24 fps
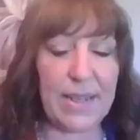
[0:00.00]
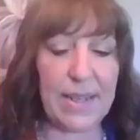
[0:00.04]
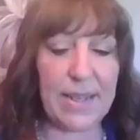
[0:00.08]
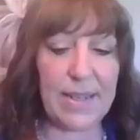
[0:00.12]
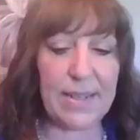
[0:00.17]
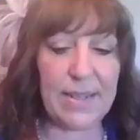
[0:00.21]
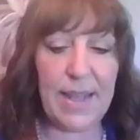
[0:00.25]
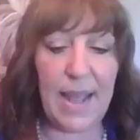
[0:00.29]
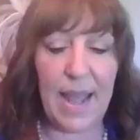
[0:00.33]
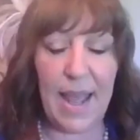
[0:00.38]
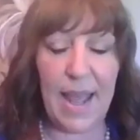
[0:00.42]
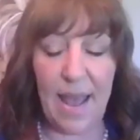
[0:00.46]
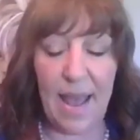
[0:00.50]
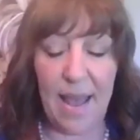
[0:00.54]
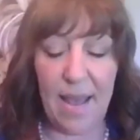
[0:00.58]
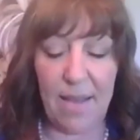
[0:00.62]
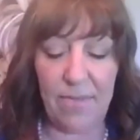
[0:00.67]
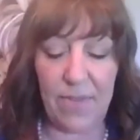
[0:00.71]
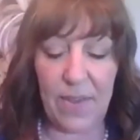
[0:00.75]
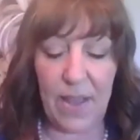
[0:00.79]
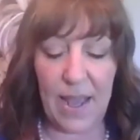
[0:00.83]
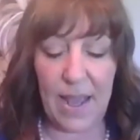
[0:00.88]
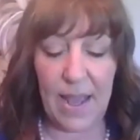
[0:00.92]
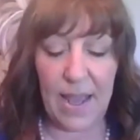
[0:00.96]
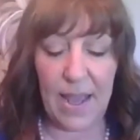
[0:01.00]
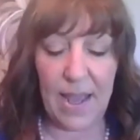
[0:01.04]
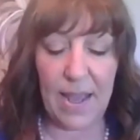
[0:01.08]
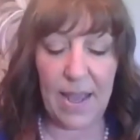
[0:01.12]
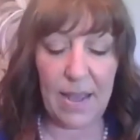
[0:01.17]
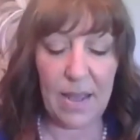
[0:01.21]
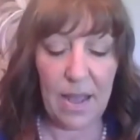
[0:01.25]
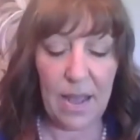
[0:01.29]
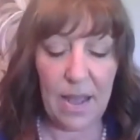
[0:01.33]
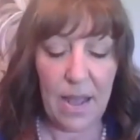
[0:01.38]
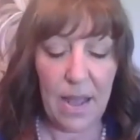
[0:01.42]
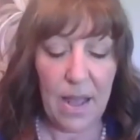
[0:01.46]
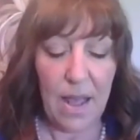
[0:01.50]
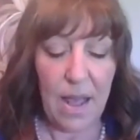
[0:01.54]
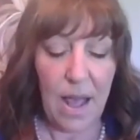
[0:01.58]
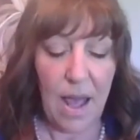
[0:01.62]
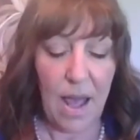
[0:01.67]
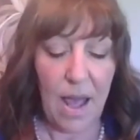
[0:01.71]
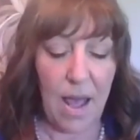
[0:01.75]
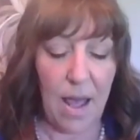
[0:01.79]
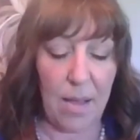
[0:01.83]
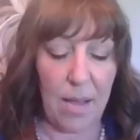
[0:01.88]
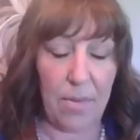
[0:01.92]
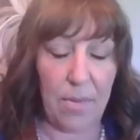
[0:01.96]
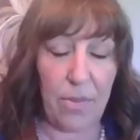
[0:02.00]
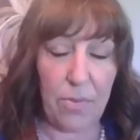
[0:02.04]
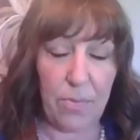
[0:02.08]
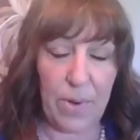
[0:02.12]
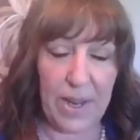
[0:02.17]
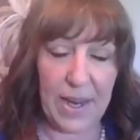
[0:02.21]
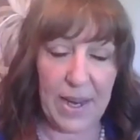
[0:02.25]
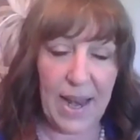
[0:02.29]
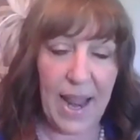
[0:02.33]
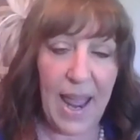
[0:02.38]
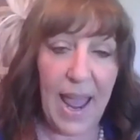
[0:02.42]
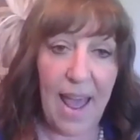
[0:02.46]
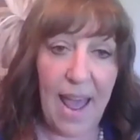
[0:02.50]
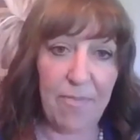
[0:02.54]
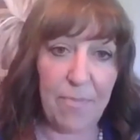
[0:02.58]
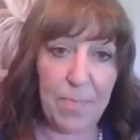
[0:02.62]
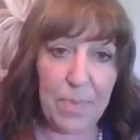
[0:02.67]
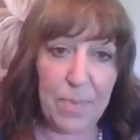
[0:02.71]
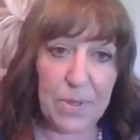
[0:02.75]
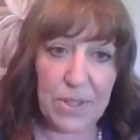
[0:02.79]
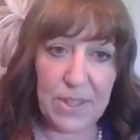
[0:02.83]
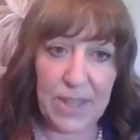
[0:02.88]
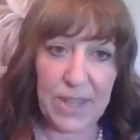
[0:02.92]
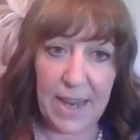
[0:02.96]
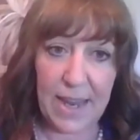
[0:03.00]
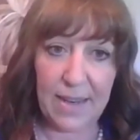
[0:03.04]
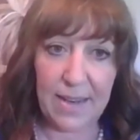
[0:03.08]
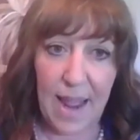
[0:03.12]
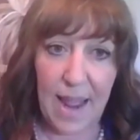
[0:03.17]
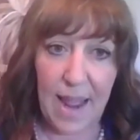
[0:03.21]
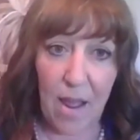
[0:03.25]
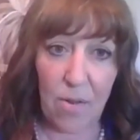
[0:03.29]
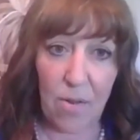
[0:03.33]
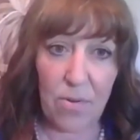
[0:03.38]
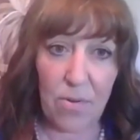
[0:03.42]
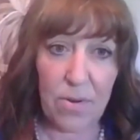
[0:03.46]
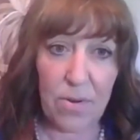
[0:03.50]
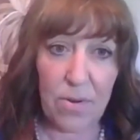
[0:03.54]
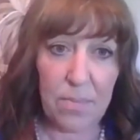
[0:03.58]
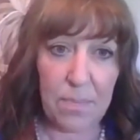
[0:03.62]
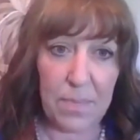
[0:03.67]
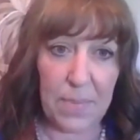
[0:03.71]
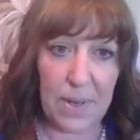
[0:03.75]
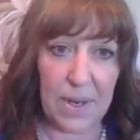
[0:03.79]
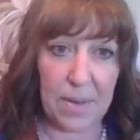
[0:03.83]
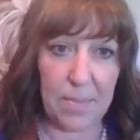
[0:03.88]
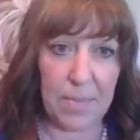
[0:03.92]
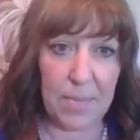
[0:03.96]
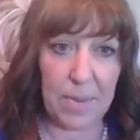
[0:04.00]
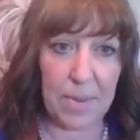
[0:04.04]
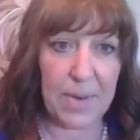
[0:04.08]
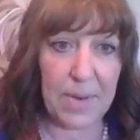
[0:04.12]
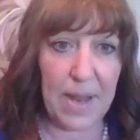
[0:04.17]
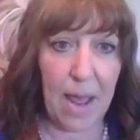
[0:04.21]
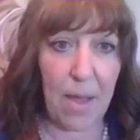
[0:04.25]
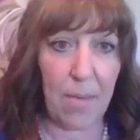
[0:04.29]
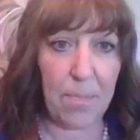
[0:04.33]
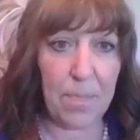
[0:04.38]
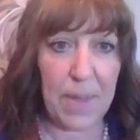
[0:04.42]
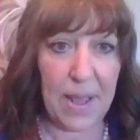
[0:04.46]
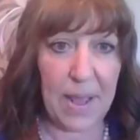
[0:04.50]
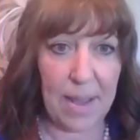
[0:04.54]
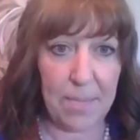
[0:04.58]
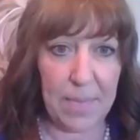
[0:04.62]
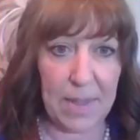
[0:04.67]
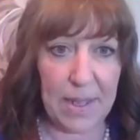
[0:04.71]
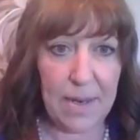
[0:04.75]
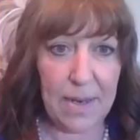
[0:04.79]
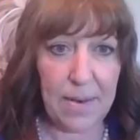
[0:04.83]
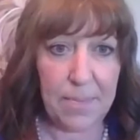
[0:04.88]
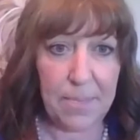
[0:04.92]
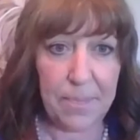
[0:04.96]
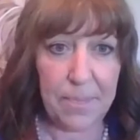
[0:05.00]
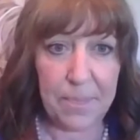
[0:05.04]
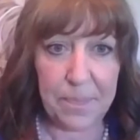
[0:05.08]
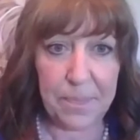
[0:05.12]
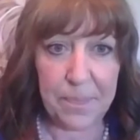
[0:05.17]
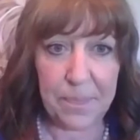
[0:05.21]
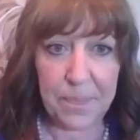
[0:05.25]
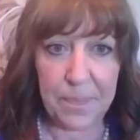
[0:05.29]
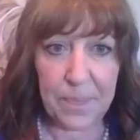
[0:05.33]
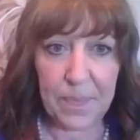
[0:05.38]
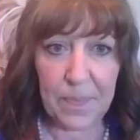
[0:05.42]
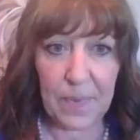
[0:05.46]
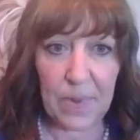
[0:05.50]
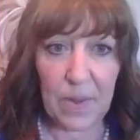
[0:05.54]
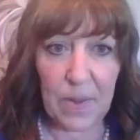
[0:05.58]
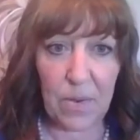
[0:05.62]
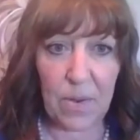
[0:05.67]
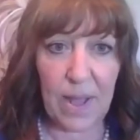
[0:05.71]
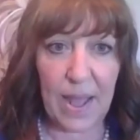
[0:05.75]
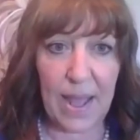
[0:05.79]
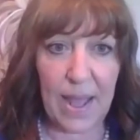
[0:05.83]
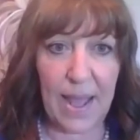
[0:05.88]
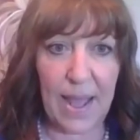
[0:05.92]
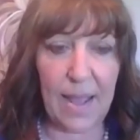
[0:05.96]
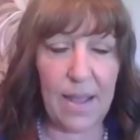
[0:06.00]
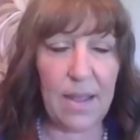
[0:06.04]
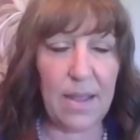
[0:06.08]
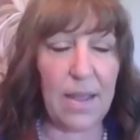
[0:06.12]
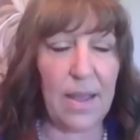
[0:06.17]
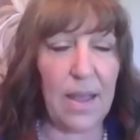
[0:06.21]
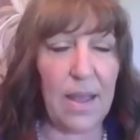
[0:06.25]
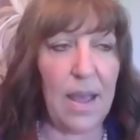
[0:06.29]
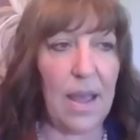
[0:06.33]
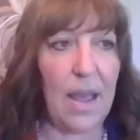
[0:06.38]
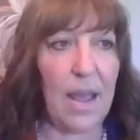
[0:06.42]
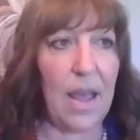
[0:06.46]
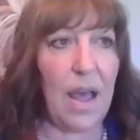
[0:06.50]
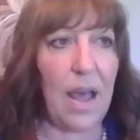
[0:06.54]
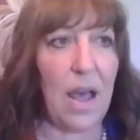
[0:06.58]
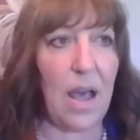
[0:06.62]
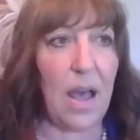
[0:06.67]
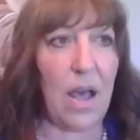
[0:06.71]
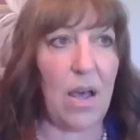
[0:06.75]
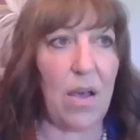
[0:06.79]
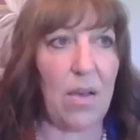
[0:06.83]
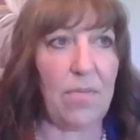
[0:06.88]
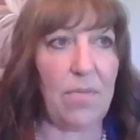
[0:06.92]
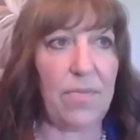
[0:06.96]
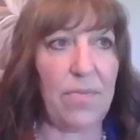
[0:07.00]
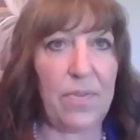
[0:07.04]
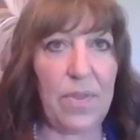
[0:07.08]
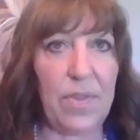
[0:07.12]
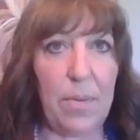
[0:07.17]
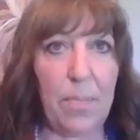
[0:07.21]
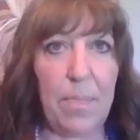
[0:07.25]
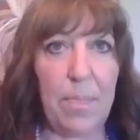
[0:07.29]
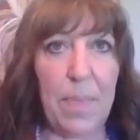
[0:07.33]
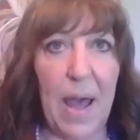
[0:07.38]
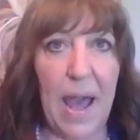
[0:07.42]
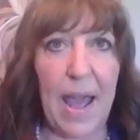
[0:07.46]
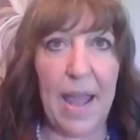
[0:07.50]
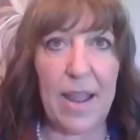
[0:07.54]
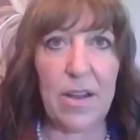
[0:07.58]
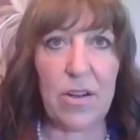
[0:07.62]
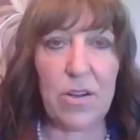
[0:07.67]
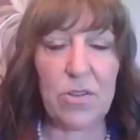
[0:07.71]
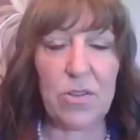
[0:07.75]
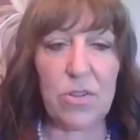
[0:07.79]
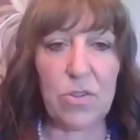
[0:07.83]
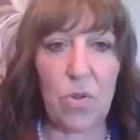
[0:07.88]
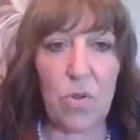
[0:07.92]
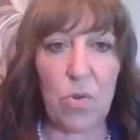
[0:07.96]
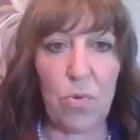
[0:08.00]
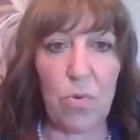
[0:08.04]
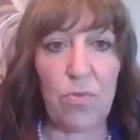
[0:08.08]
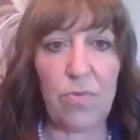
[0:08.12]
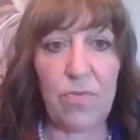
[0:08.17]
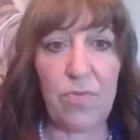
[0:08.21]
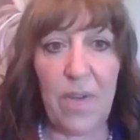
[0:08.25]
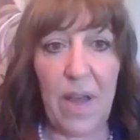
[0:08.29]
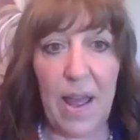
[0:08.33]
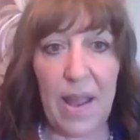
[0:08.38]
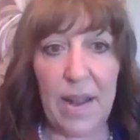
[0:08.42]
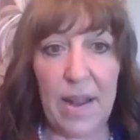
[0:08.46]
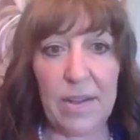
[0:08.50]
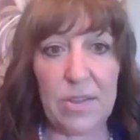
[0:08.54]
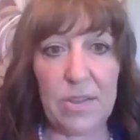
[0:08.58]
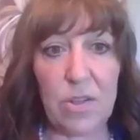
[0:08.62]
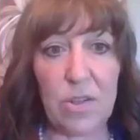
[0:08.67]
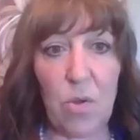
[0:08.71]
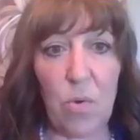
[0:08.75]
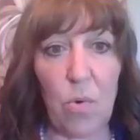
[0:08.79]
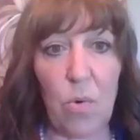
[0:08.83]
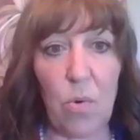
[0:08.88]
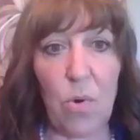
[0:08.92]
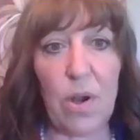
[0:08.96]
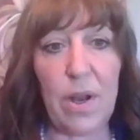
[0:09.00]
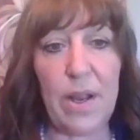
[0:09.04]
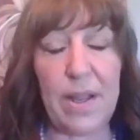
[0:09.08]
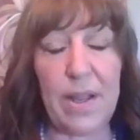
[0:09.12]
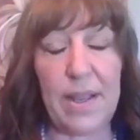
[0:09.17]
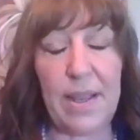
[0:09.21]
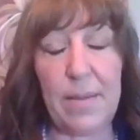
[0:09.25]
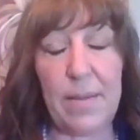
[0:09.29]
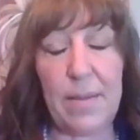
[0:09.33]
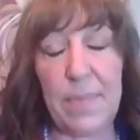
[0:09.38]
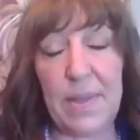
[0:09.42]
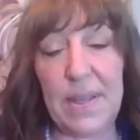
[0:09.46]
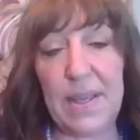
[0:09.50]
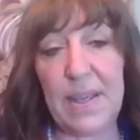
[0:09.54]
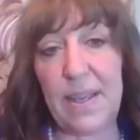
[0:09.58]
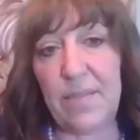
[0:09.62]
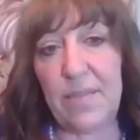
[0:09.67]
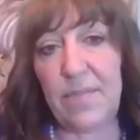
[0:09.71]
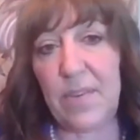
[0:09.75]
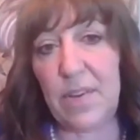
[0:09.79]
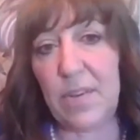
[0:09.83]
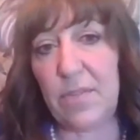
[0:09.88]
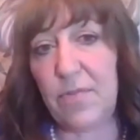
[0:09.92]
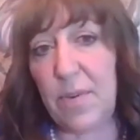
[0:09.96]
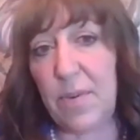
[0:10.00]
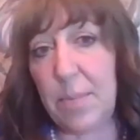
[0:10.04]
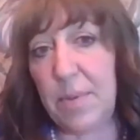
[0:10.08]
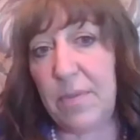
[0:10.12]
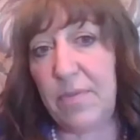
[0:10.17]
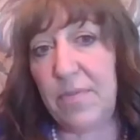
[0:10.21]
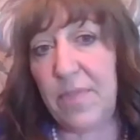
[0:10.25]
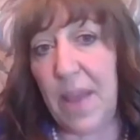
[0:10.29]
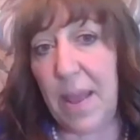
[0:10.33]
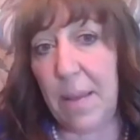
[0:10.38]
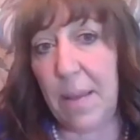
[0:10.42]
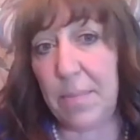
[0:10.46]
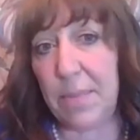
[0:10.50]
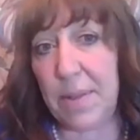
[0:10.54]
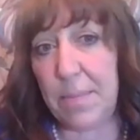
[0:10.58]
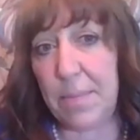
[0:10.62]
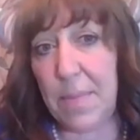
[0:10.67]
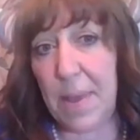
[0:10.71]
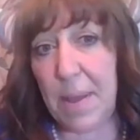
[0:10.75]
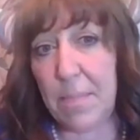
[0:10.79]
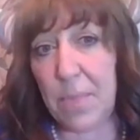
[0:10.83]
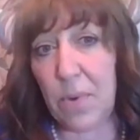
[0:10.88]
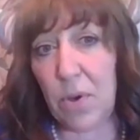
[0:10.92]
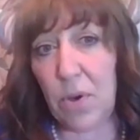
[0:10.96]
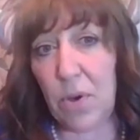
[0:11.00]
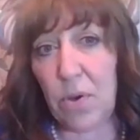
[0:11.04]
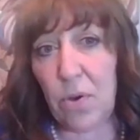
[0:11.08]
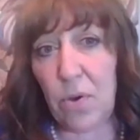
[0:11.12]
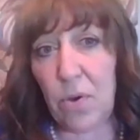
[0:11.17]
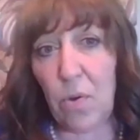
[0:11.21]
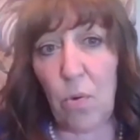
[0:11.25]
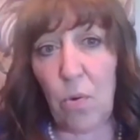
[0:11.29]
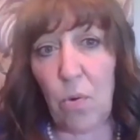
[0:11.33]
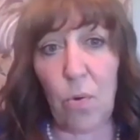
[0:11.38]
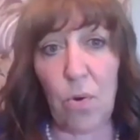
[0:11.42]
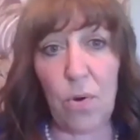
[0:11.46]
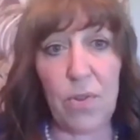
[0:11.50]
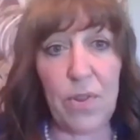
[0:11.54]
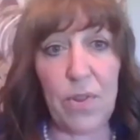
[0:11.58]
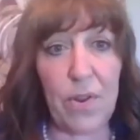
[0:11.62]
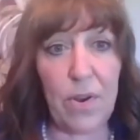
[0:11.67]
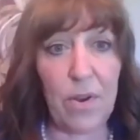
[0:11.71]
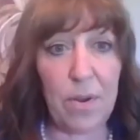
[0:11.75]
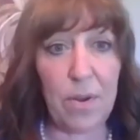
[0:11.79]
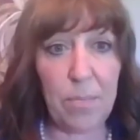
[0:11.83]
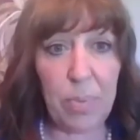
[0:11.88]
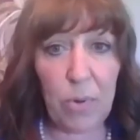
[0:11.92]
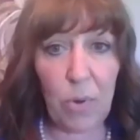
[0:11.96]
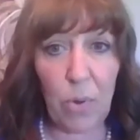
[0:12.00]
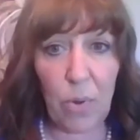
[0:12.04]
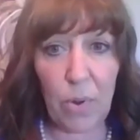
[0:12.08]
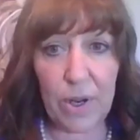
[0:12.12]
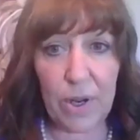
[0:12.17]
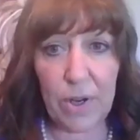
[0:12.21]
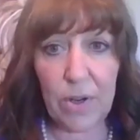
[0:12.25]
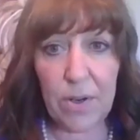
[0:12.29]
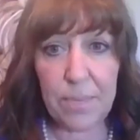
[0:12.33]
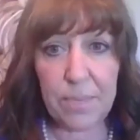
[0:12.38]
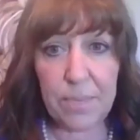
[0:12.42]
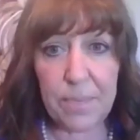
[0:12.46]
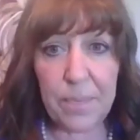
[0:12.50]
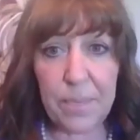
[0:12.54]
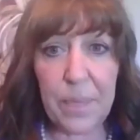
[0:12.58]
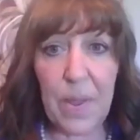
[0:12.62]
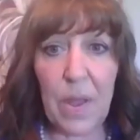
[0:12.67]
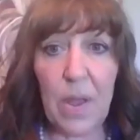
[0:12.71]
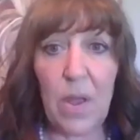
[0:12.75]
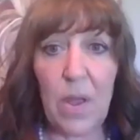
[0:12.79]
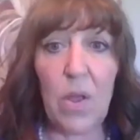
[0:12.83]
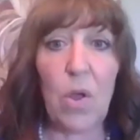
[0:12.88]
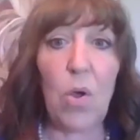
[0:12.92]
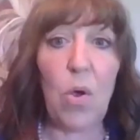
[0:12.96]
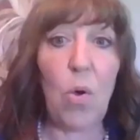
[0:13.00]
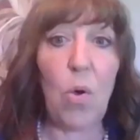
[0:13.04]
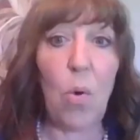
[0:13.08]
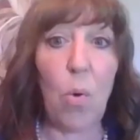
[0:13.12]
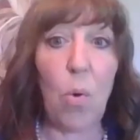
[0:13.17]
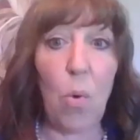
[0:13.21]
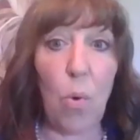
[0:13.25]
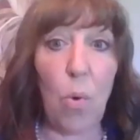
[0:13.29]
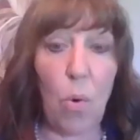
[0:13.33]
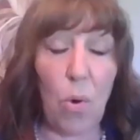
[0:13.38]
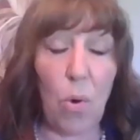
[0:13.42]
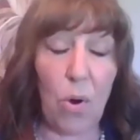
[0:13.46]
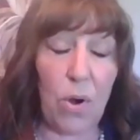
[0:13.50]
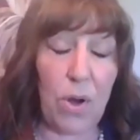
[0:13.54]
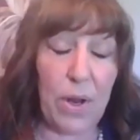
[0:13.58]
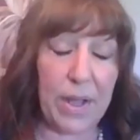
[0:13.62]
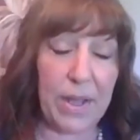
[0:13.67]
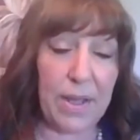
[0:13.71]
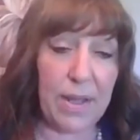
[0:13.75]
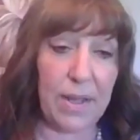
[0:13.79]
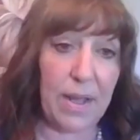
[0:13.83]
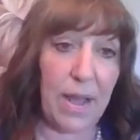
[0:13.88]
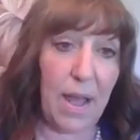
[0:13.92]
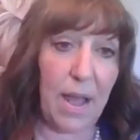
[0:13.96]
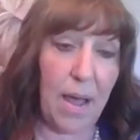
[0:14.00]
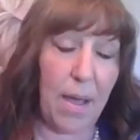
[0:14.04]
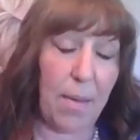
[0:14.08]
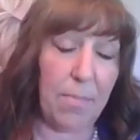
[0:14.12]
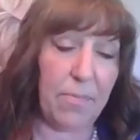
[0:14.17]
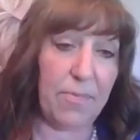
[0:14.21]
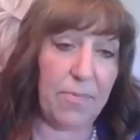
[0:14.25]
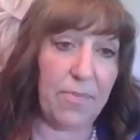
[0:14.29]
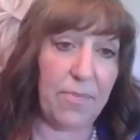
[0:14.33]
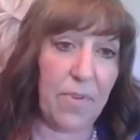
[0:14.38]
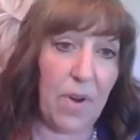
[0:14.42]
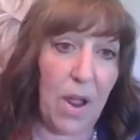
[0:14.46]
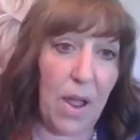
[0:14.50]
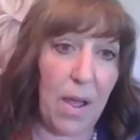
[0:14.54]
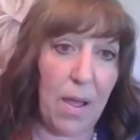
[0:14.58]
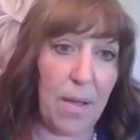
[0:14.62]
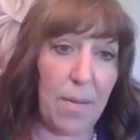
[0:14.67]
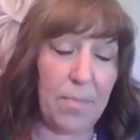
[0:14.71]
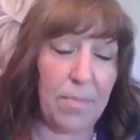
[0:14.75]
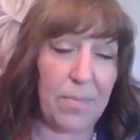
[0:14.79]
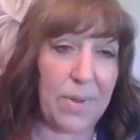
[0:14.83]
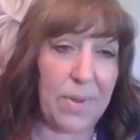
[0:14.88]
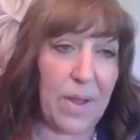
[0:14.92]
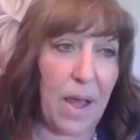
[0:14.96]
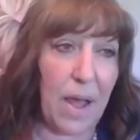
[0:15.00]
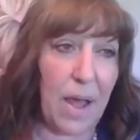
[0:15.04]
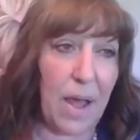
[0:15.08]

does have a 3.5% down minimum down payment. Okay, of the buyer's own funds, or it can be gifted from a family member or their employer, or it can come from